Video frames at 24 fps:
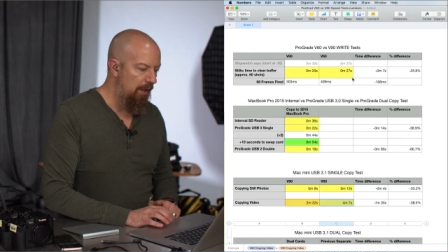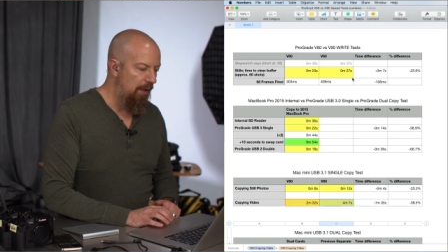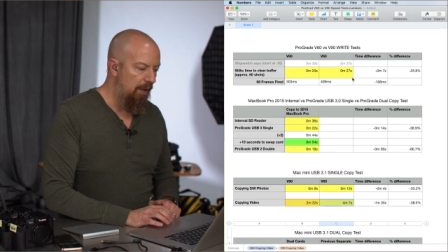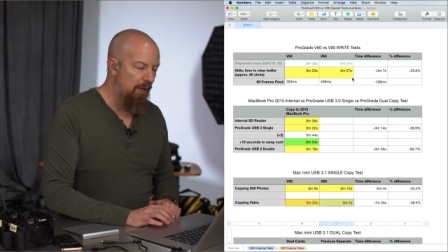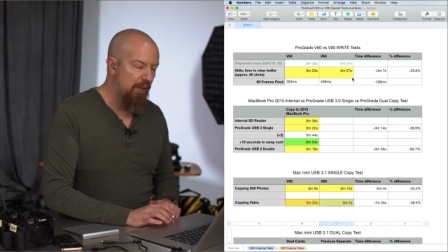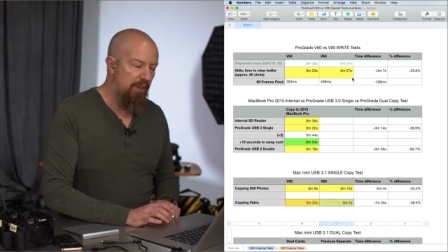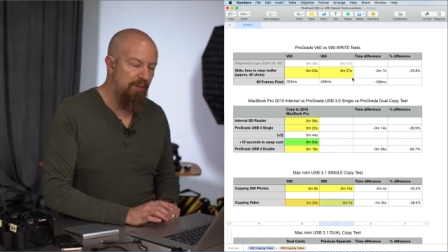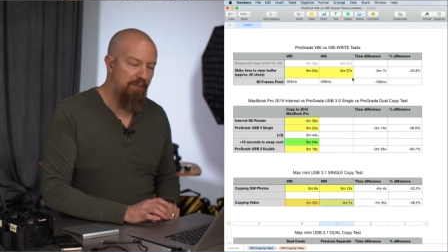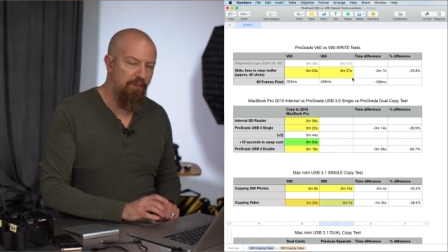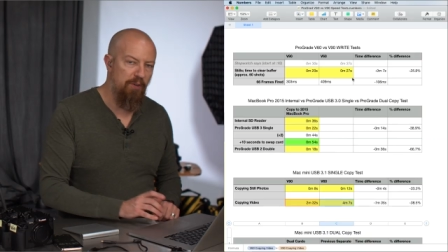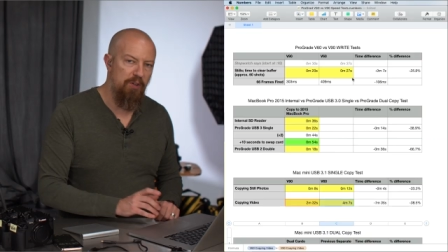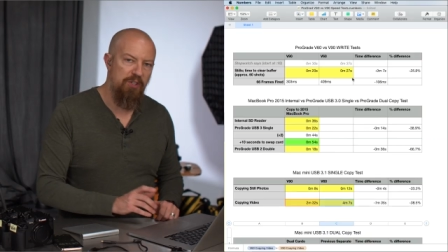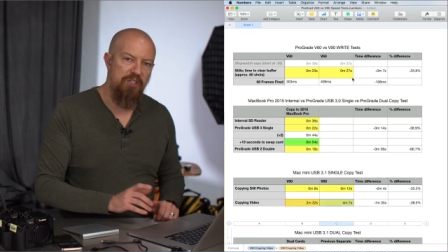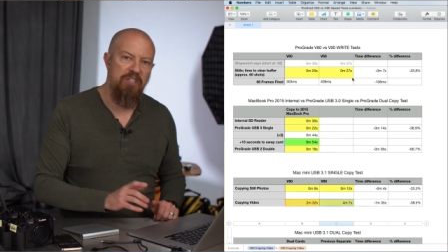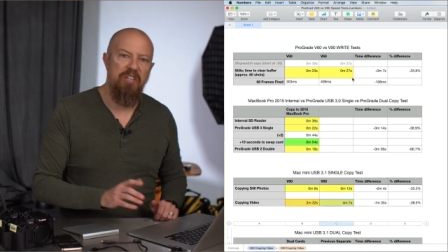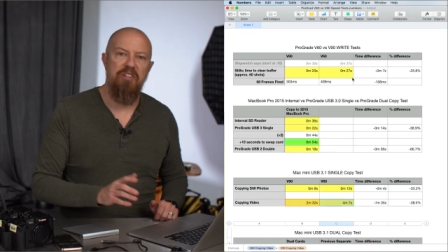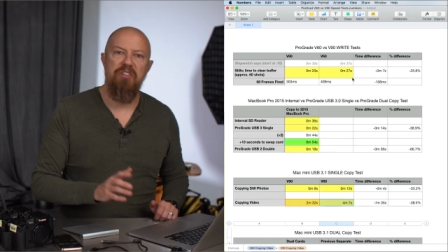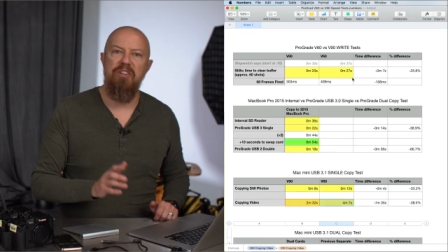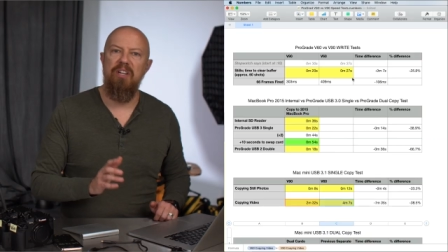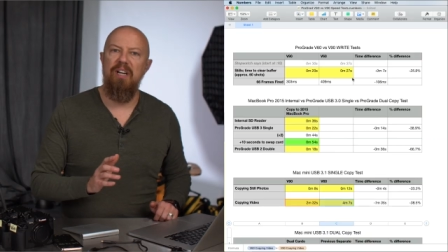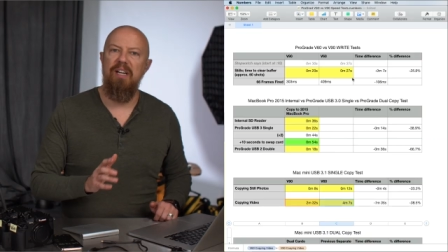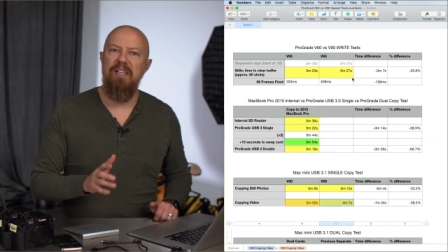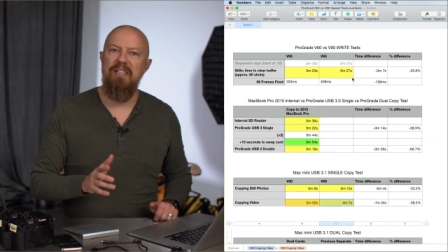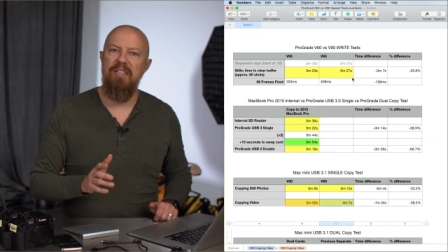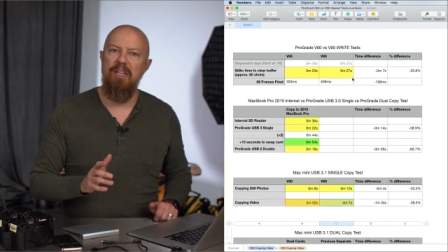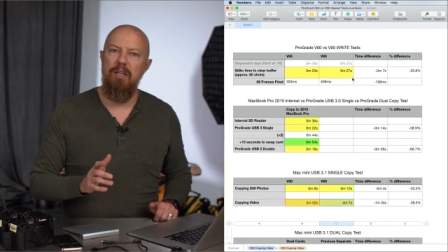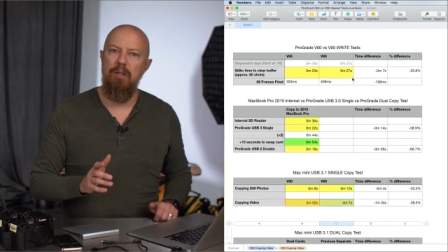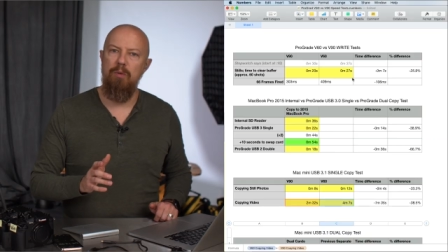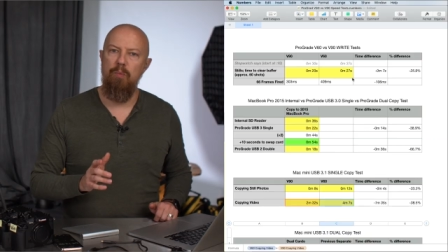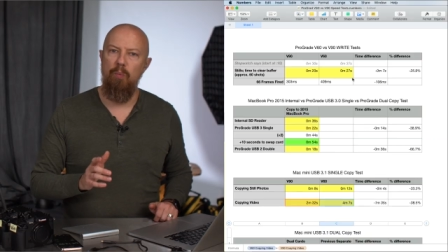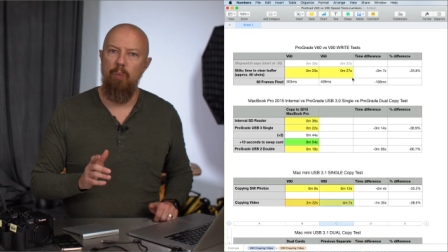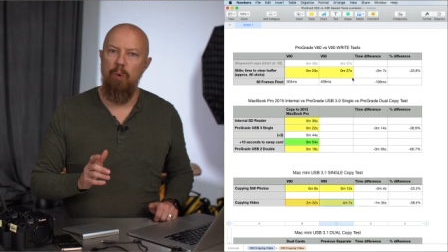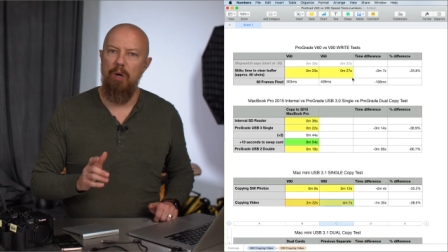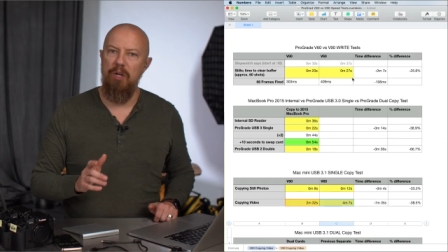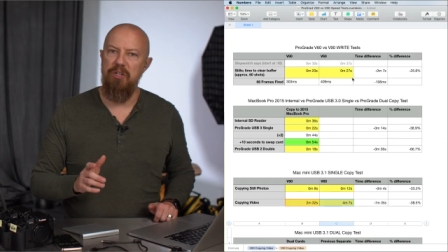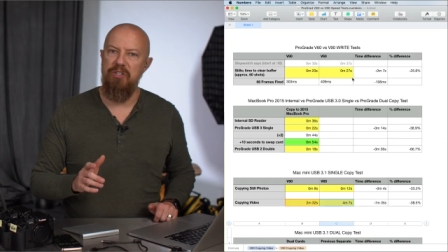The first test that I did
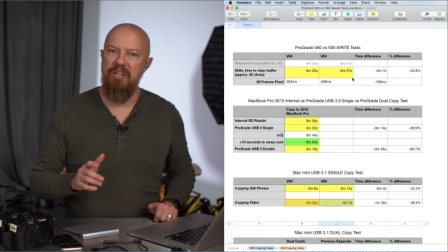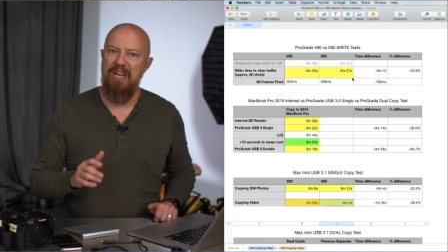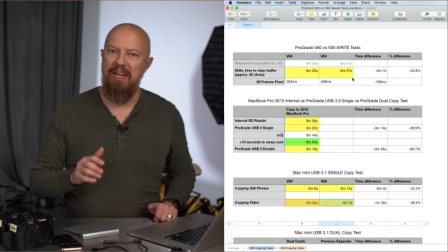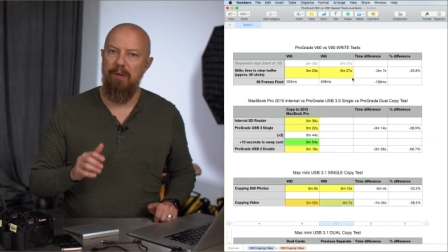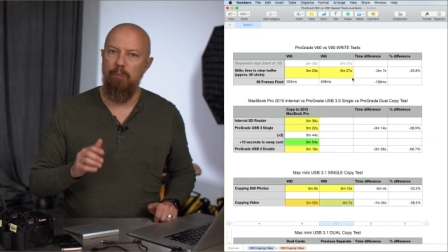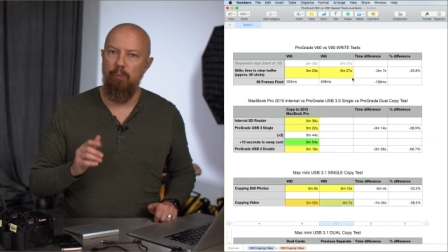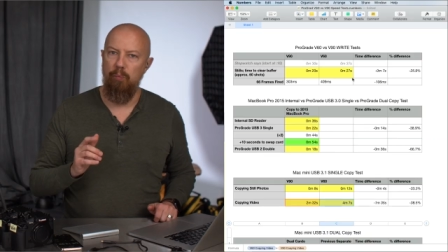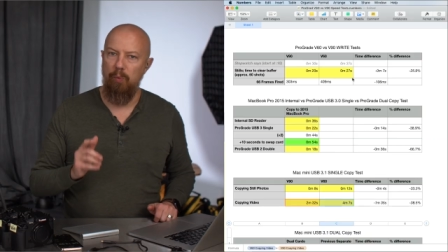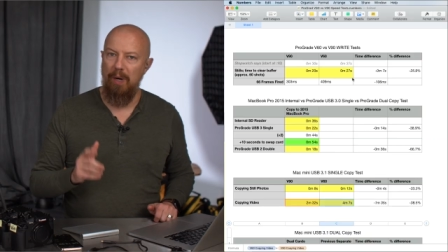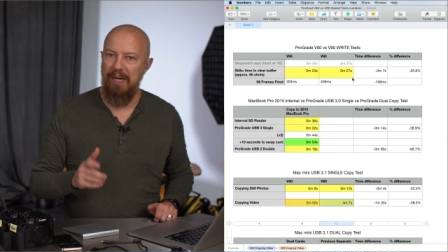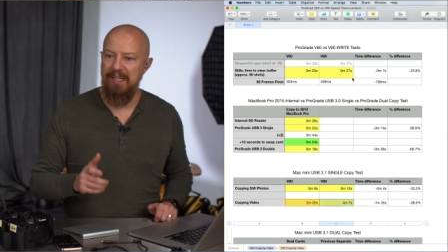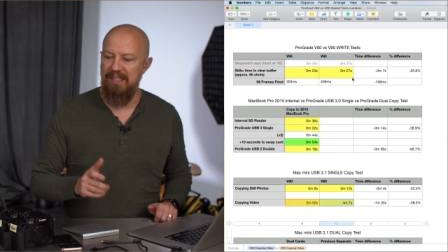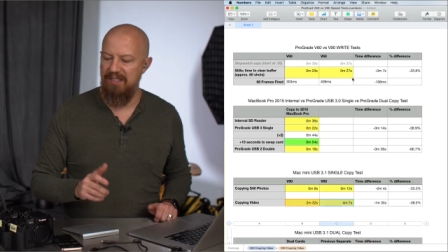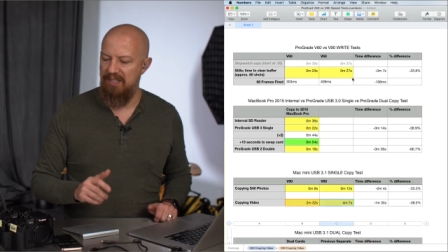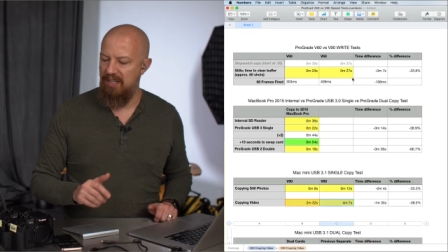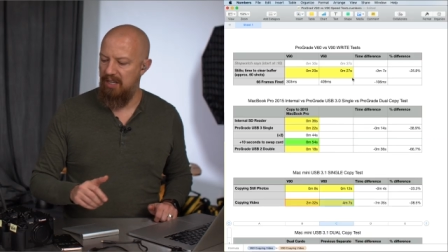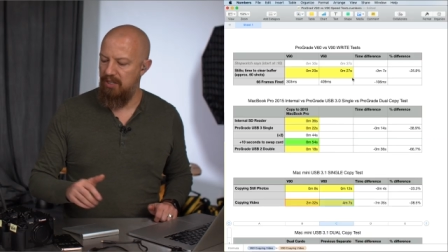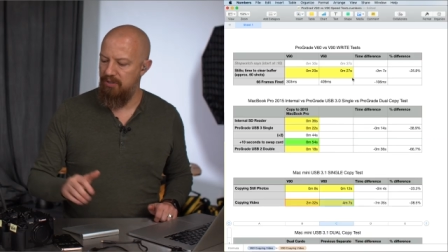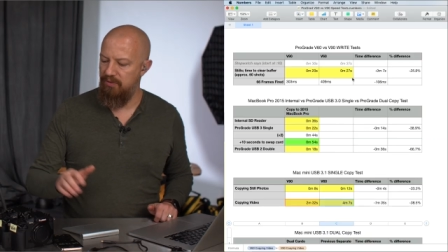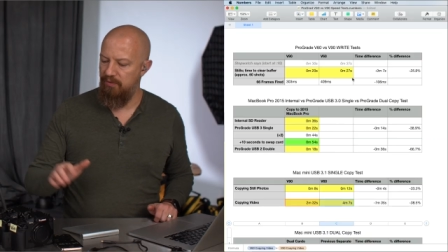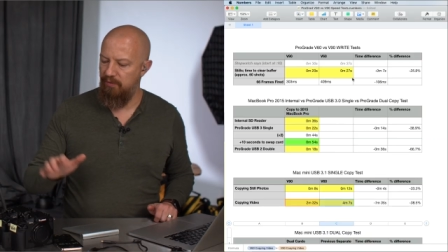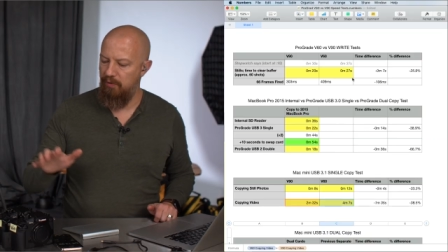was a write test